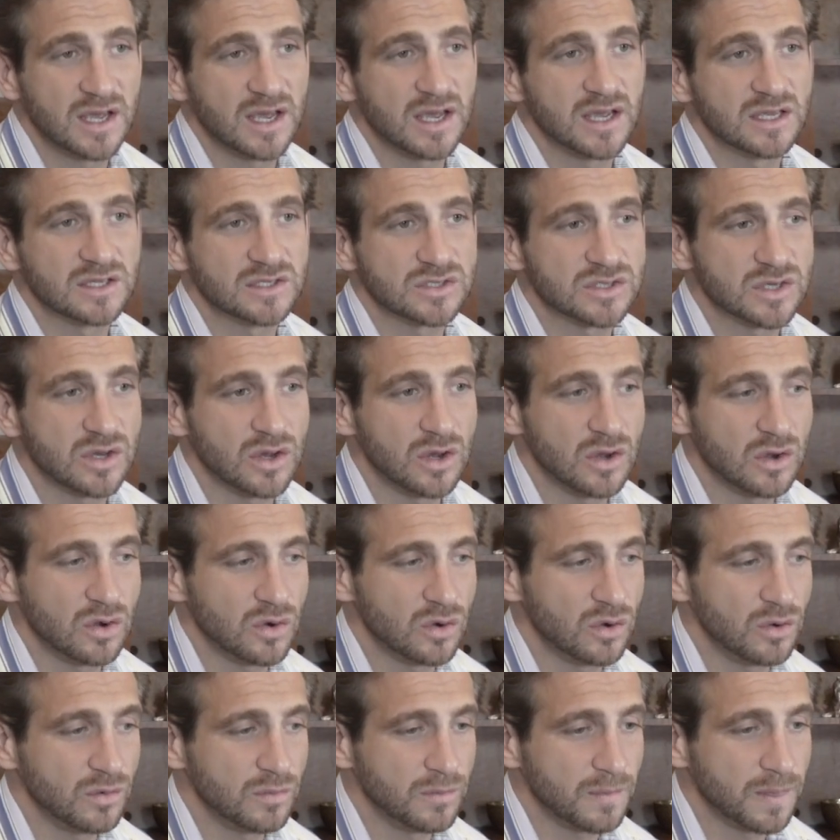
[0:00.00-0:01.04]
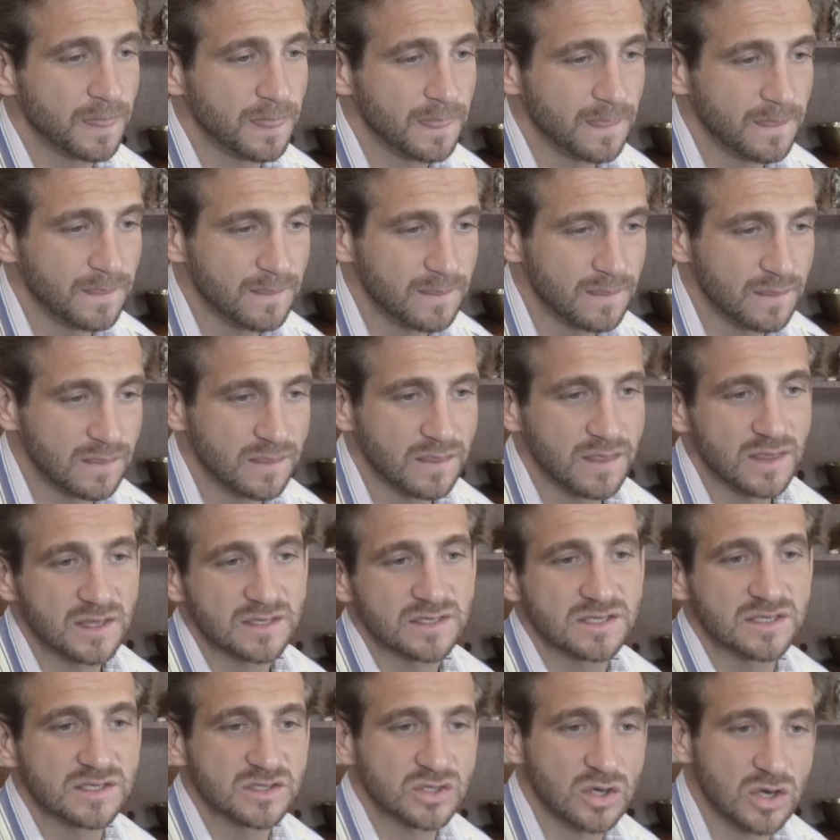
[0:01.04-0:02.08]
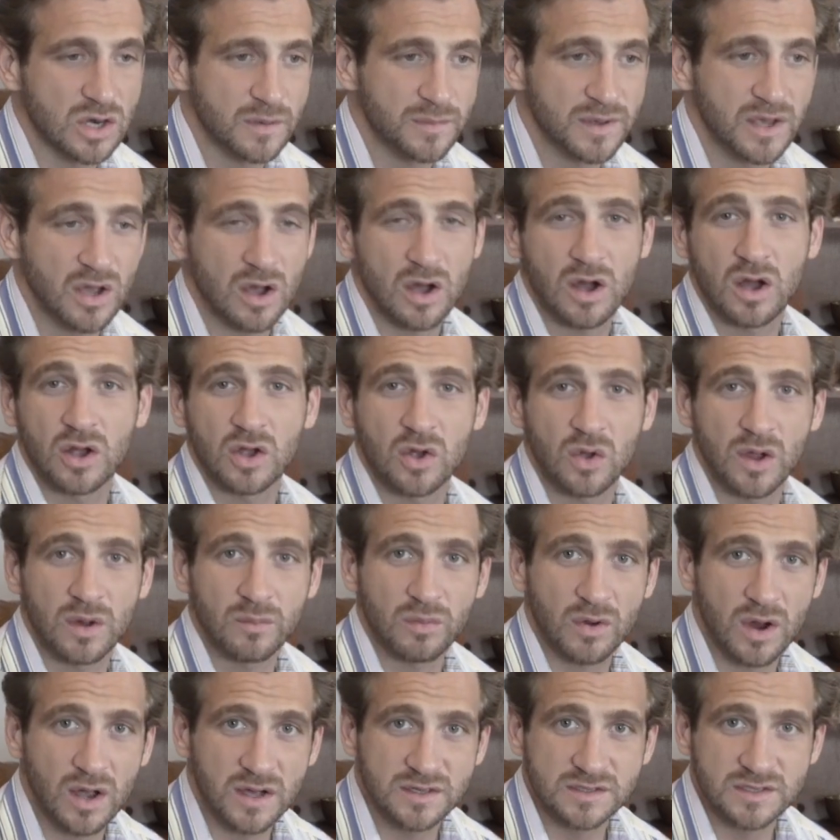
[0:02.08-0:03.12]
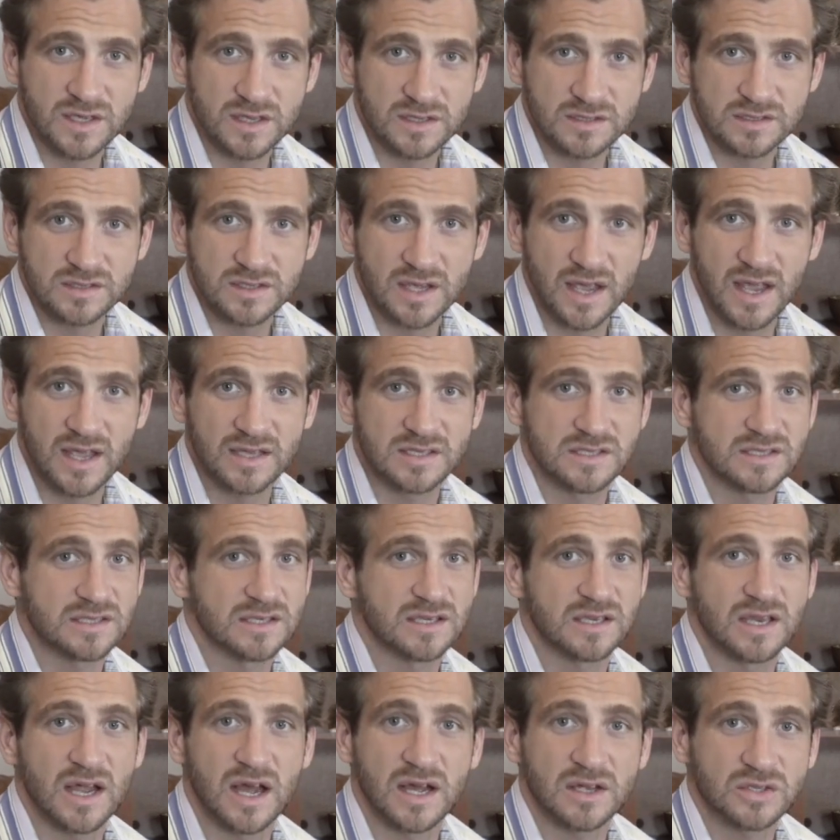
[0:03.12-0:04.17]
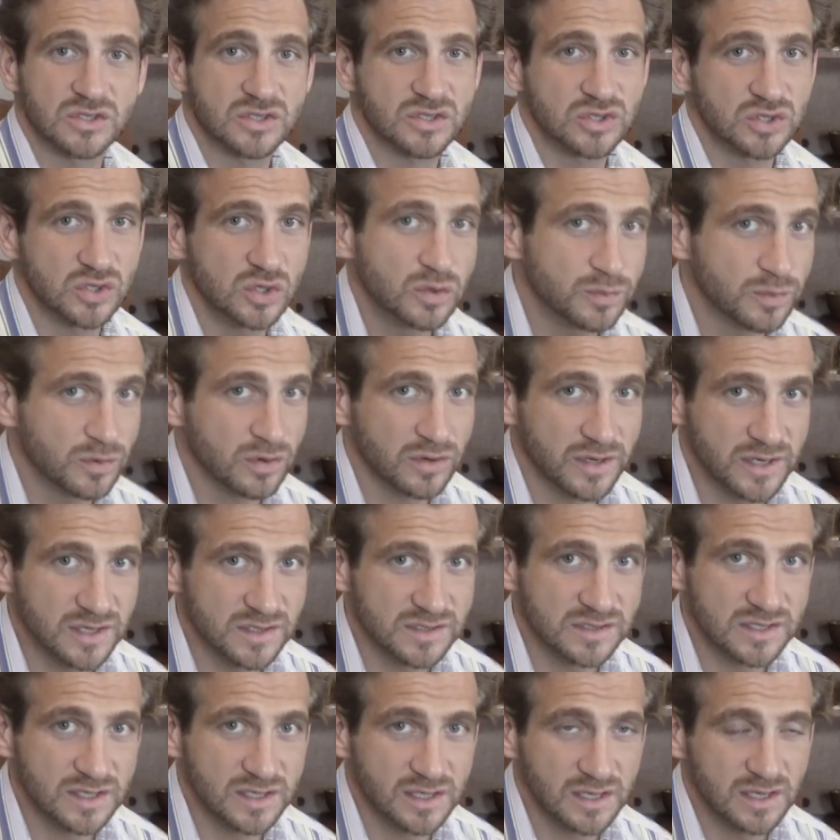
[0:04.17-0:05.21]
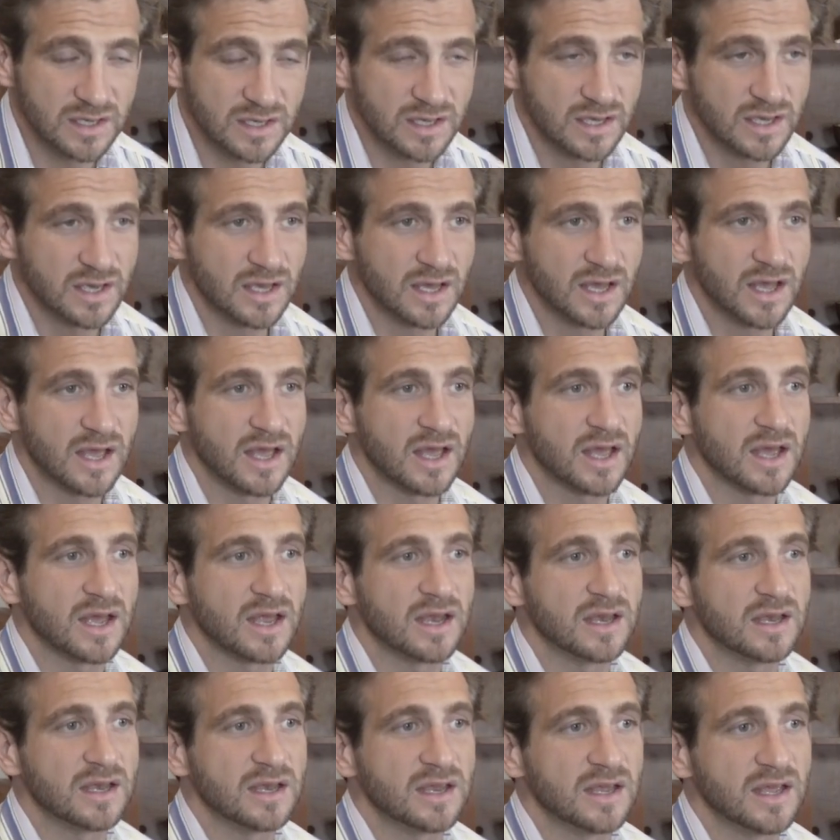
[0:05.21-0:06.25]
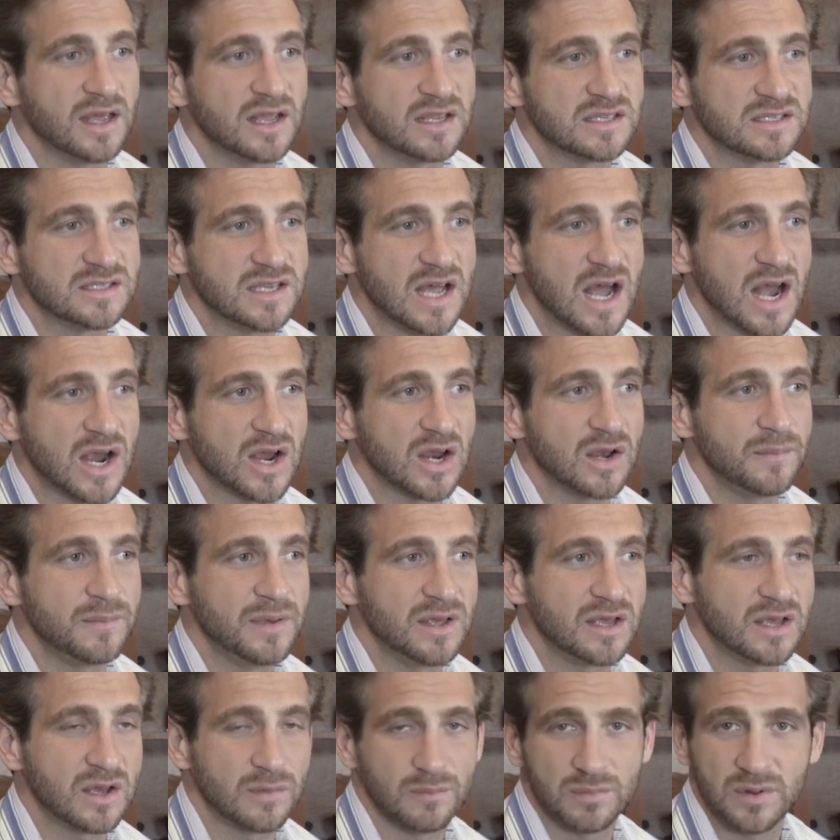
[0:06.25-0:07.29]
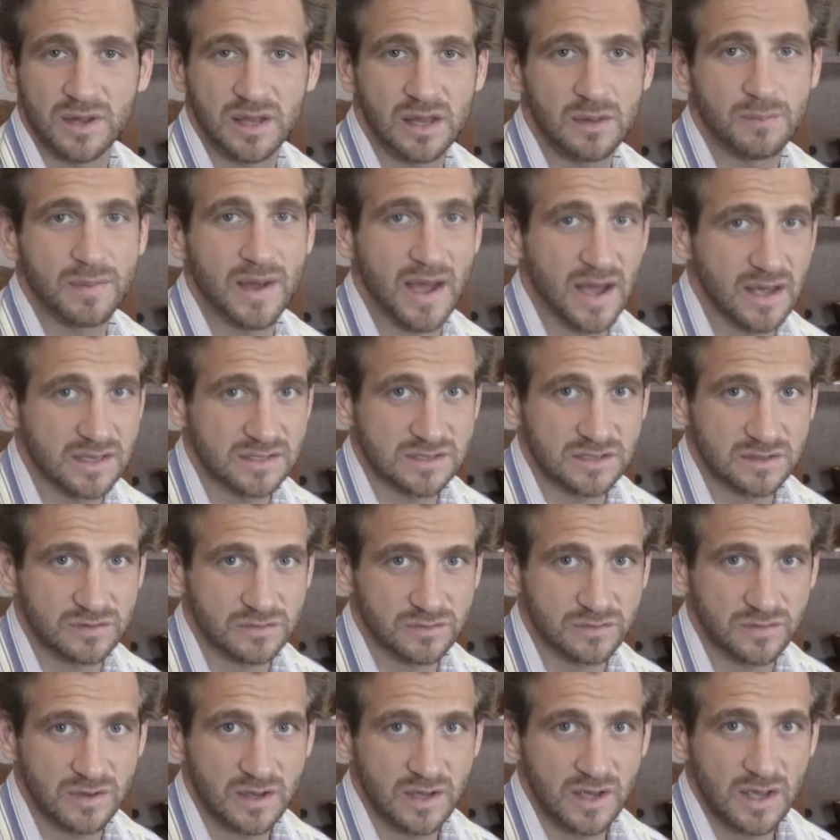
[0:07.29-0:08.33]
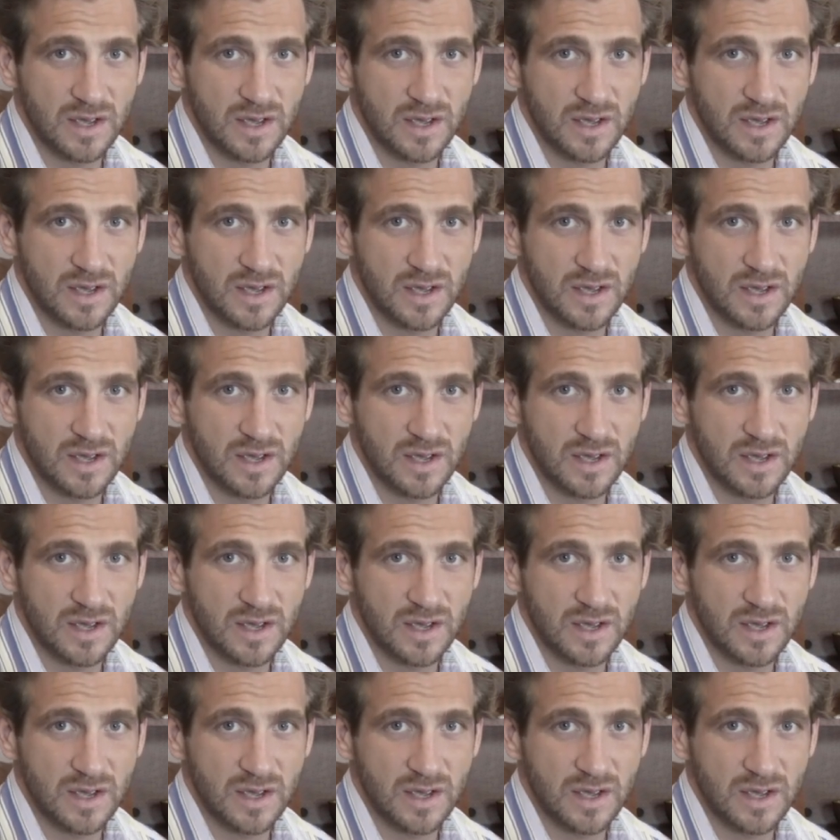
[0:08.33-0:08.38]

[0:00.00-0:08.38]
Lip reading: And so this is going to be an ongoing process. It's not super easy, and it's not going to be completely passive.